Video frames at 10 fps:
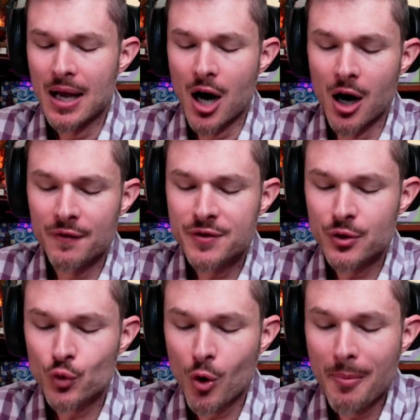
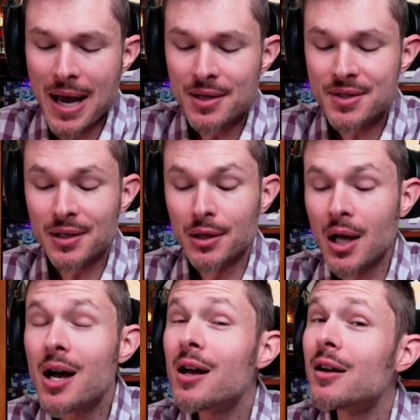Often romantic
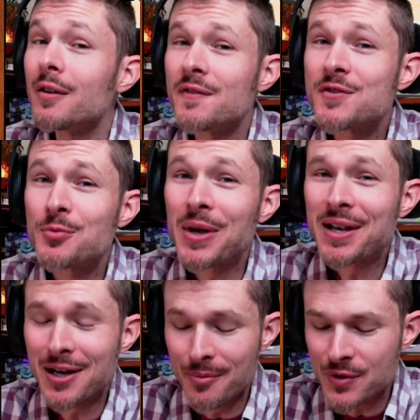loves
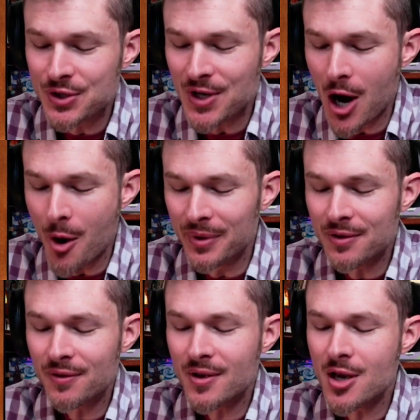become the dominant
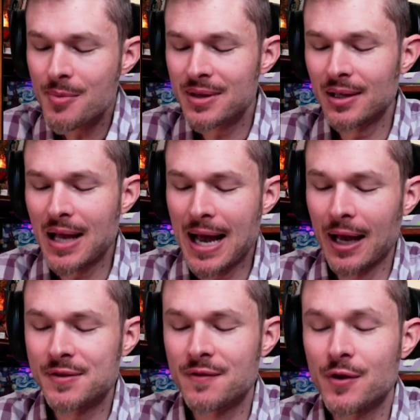theme in the
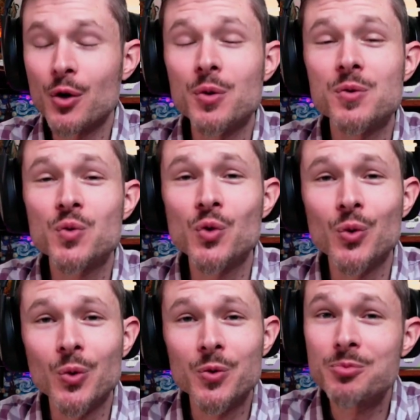lives of those
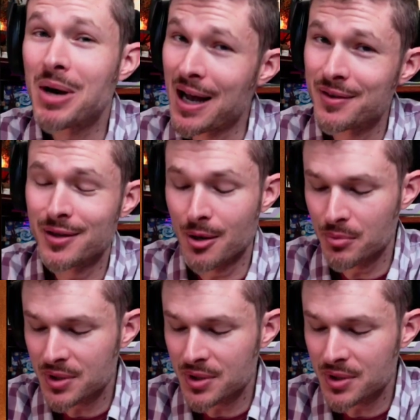ruled by the number